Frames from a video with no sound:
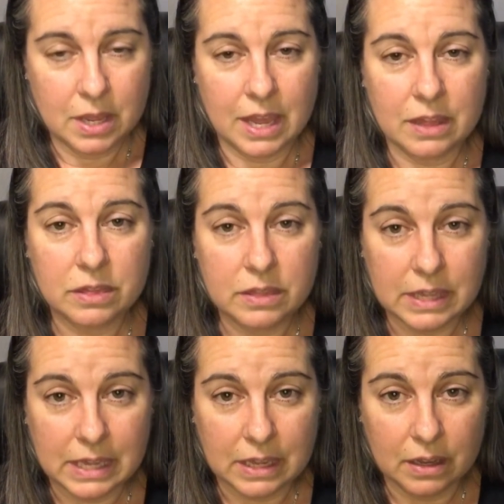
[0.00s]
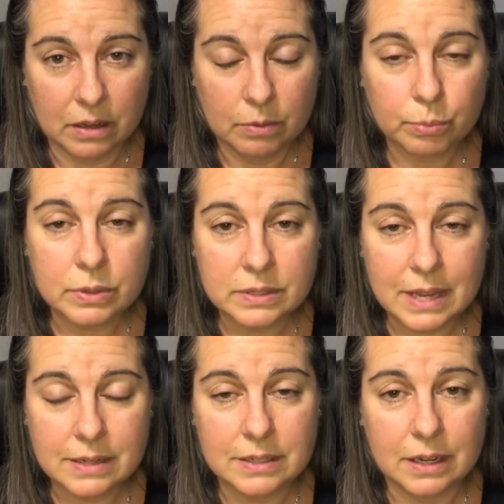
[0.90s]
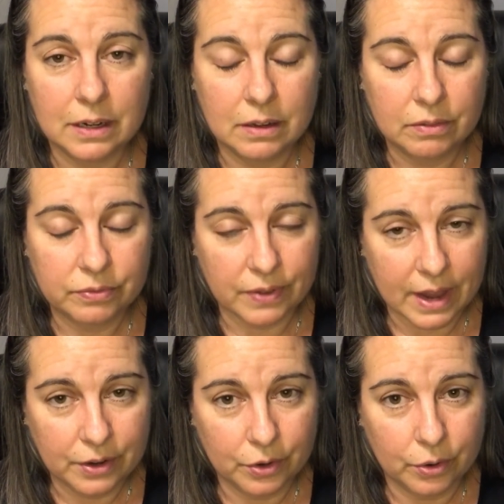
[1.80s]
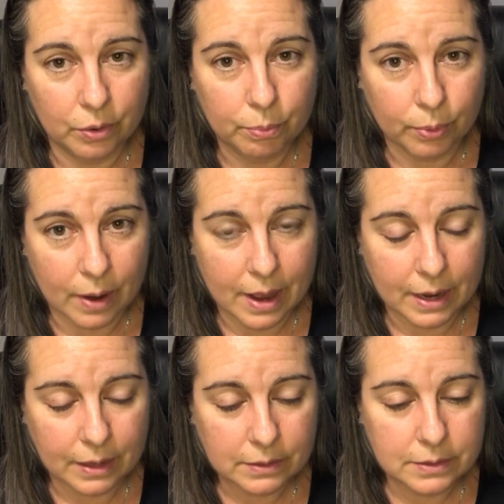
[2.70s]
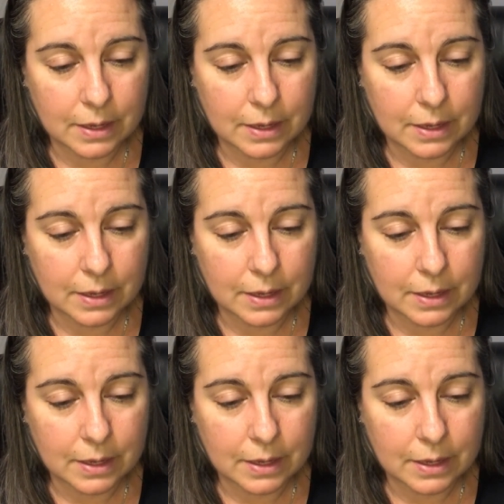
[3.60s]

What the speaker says: in the presented final product,